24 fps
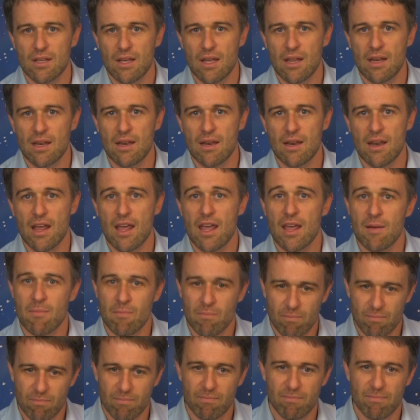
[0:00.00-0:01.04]
In,
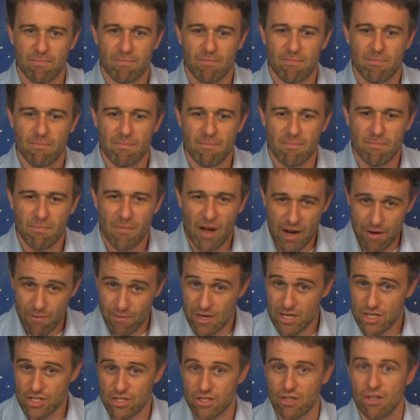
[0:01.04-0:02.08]
in my
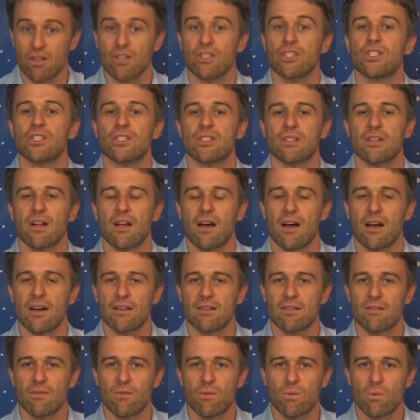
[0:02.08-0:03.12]
research, uh,
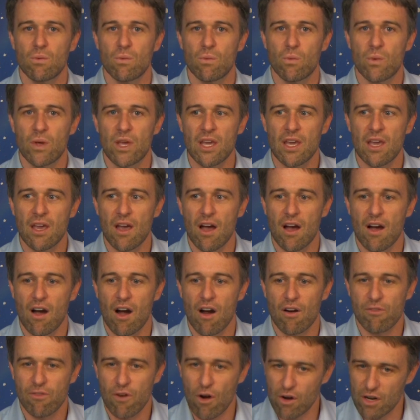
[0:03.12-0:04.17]
we
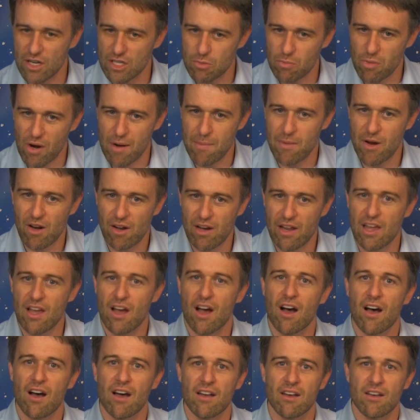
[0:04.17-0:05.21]
are focused primarily
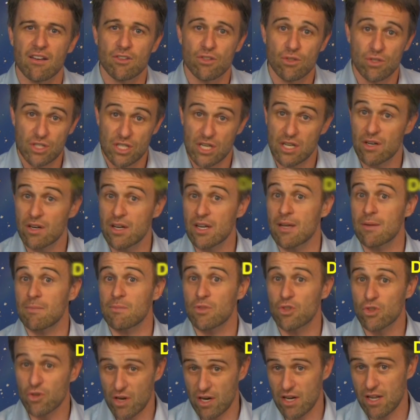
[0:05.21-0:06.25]
on
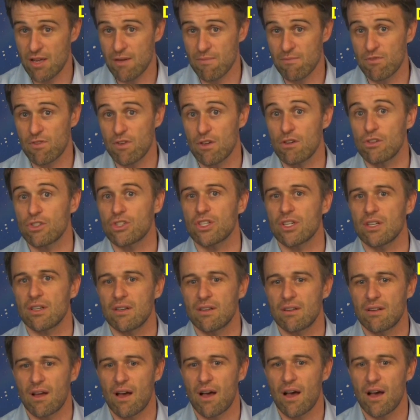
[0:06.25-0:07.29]
deuterium-tritium
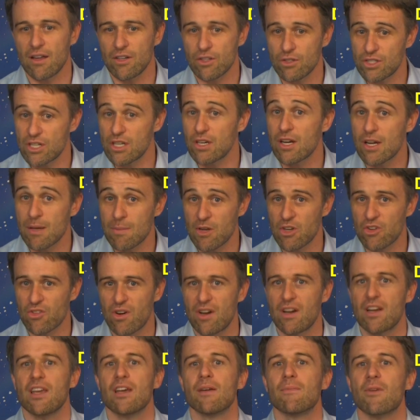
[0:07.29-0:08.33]
fusion. Uh, deuterium and
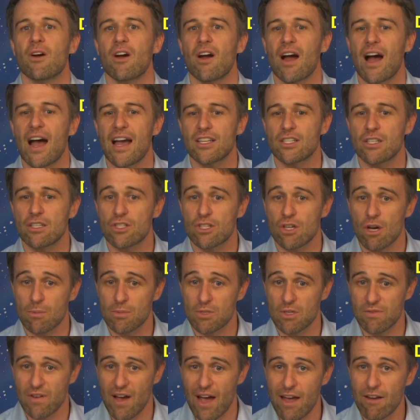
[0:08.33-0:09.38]
tritium are
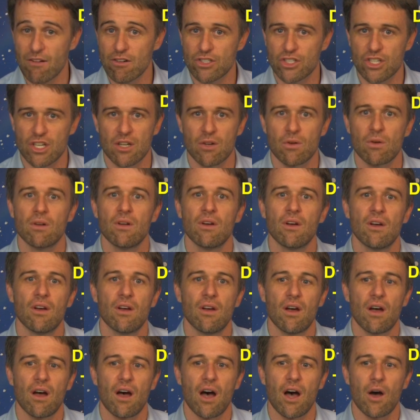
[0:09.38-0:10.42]
isotopes of hydrogen,
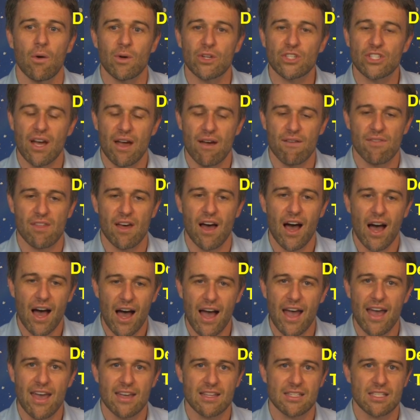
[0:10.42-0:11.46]
uh, which have the
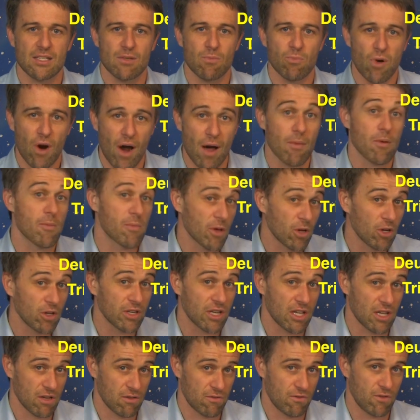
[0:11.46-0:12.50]
highest
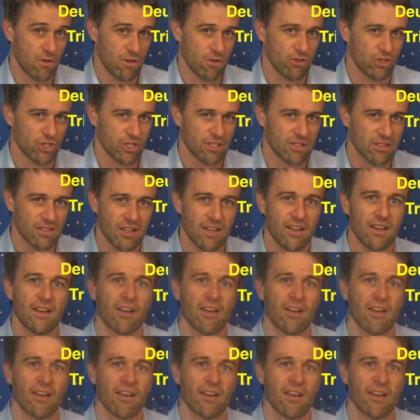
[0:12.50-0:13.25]
probability of fusion.